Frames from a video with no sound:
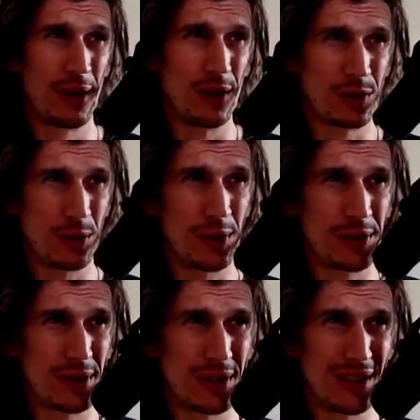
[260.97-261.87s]
So
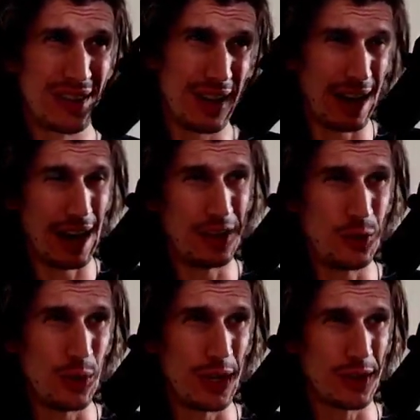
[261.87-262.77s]
that's, I
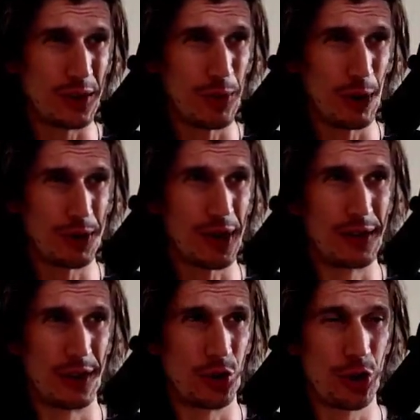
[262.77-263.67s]
do like the smaller
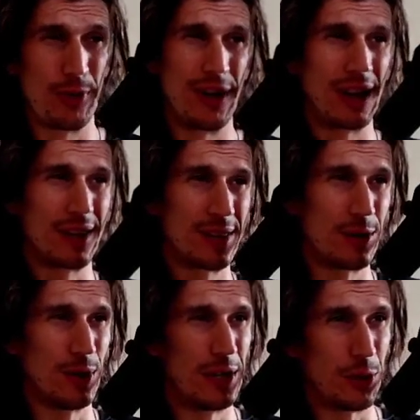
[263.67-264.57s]
size of the Sherman, and I could
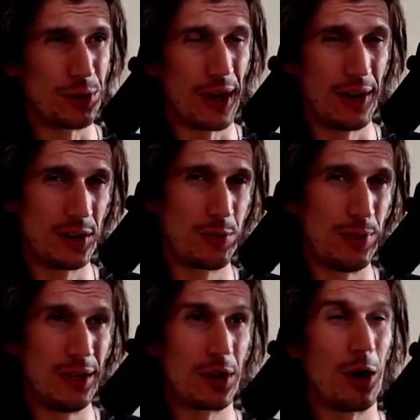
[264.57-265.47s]
still hit those high
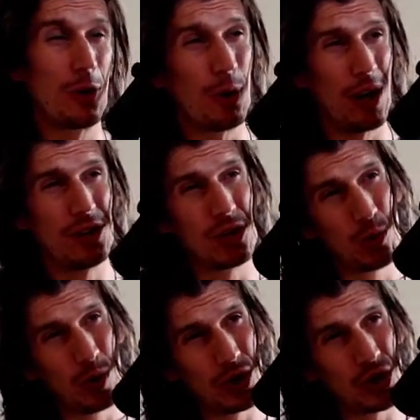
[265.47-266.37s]
speeds. Although I
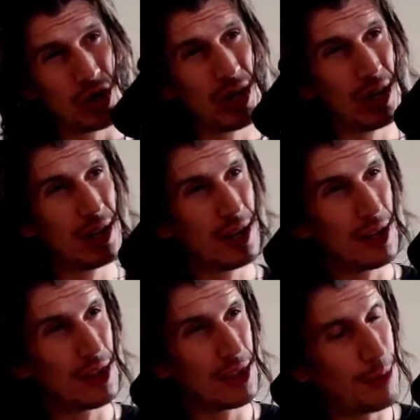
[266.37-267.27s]
just wish
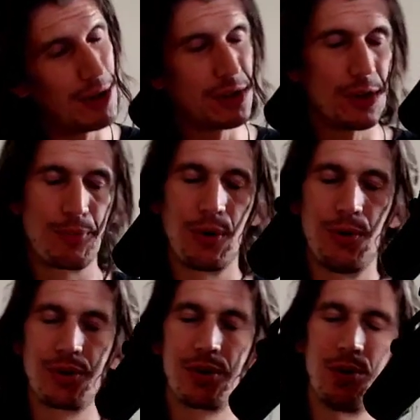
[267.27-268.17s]
the Monster Pro
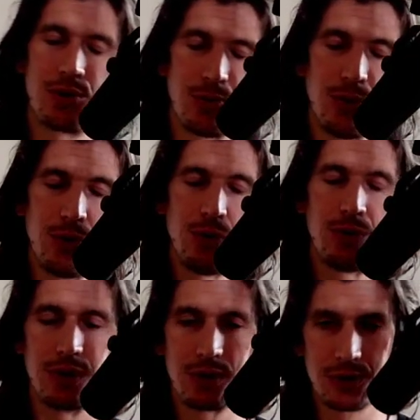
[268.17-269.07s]
is so smooth
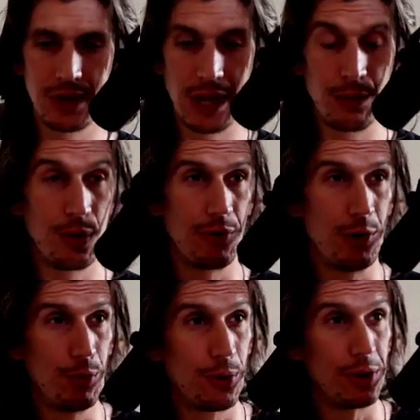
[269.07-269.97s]
and so stable. And if
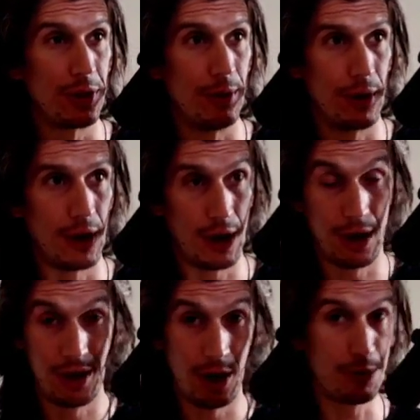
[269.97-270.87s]
you put an
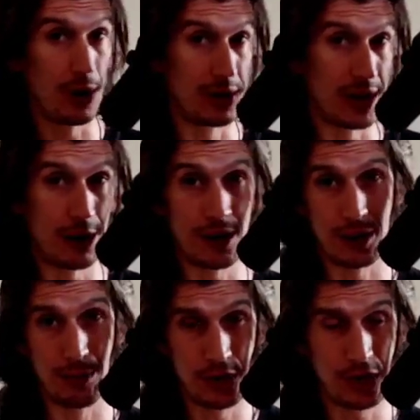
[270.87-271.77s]
upgraded tire like
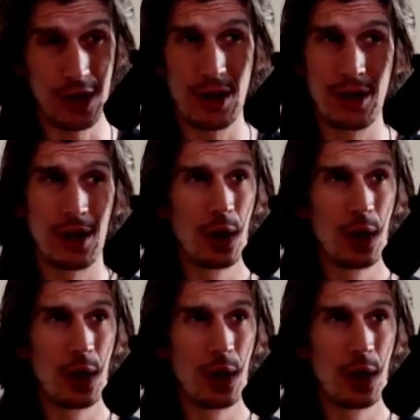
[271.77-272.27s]
the Michelin on it,